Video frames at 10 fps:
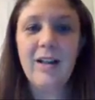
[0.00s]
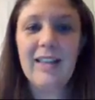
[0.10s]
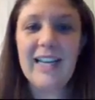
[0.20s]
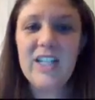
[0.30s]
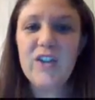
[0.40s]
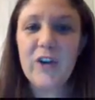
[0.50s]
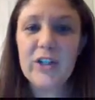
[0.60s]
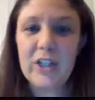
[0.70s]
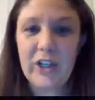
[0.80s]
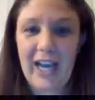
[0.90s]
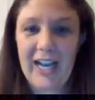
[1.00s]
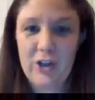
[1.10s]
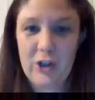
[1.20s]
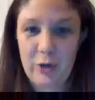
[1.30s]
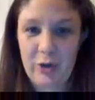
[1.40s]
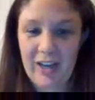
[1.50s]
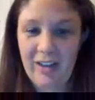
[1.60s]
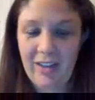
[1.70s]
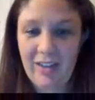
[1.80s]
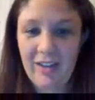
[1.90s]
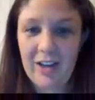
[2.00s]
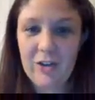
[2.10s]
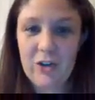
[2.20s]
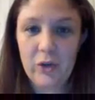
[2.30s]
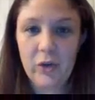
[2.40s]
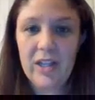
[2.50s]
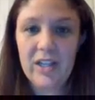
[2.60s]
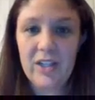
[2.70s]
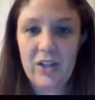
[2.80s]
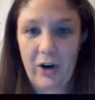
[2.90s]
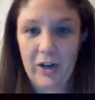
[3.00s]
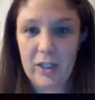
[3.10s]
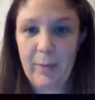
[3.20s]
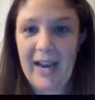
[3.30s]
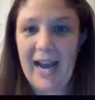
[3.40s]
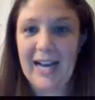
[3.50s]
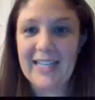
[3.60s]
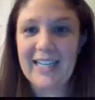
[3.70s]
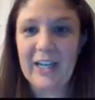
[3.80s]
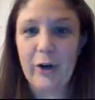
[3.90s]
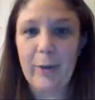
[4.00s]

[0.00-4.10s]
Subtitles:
Let's first look at Judith. Judith starts by asking